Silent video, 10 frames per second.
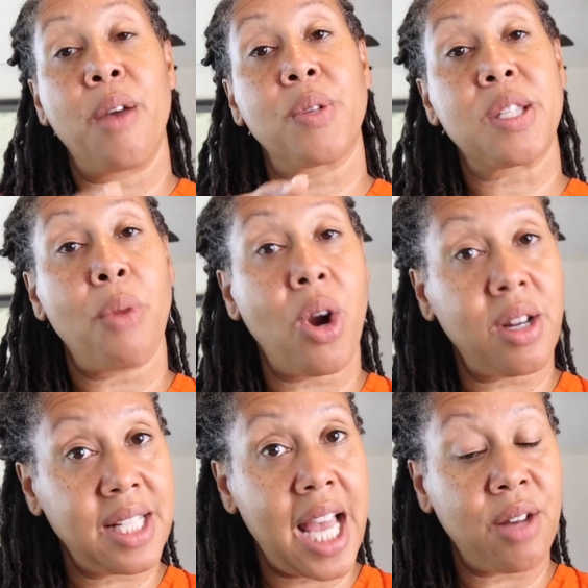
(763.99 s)
It was
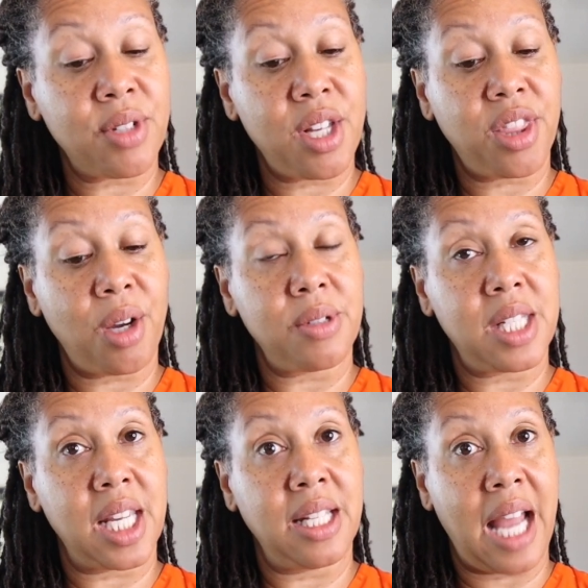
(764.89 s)
marked down to
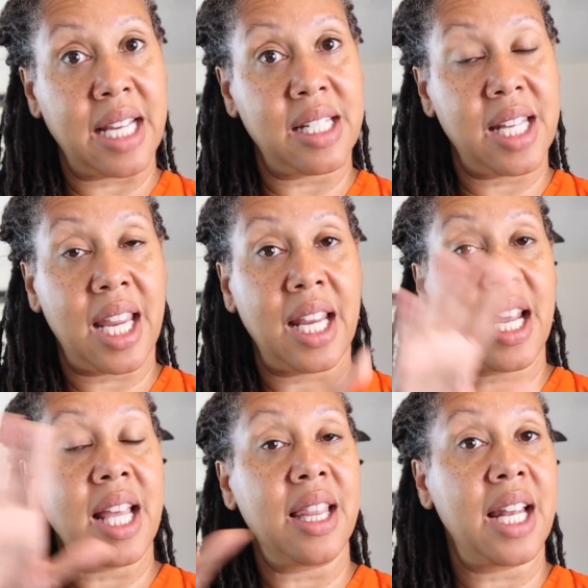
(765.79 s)

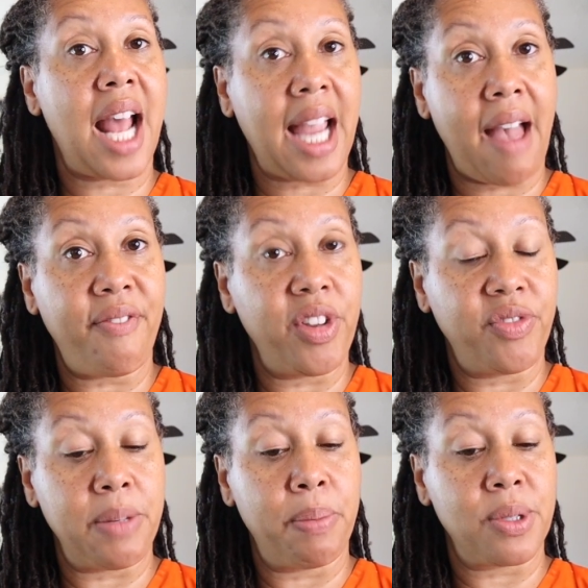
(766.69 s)
$13.19, and then I got
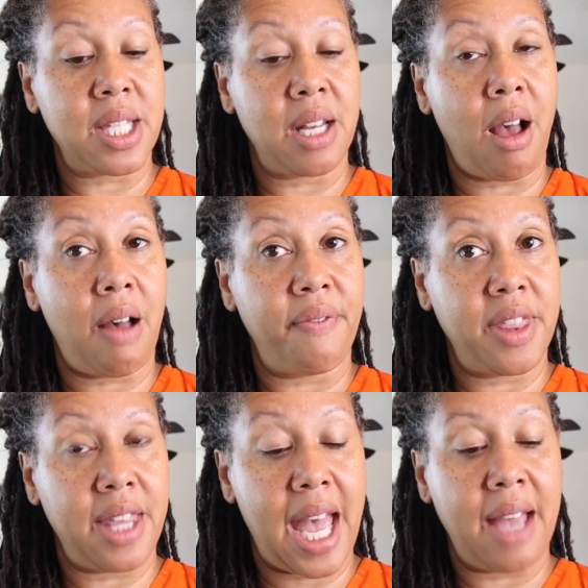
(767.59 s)
50% off
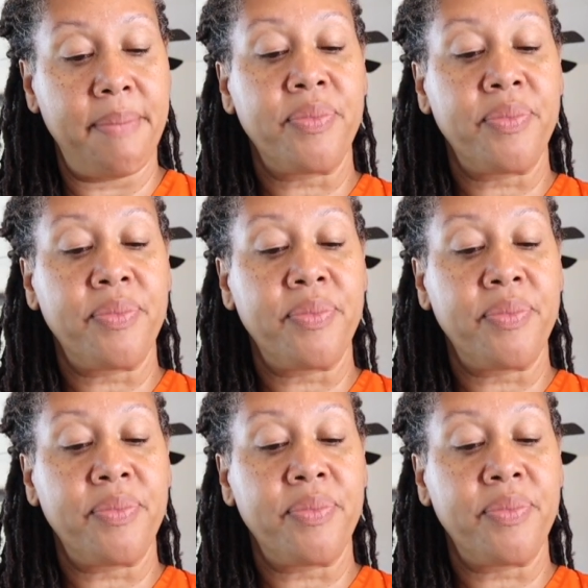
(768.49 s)
of that.